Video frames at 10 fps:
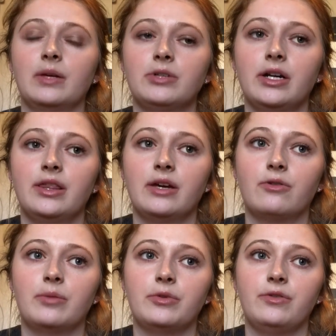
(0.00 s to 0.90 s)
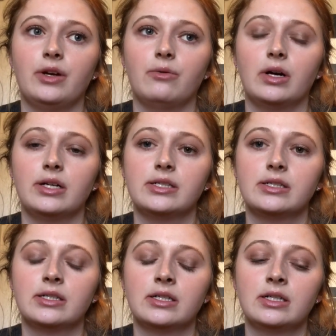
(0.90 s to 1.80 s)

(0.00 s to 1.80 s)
trying to think of what movie it was.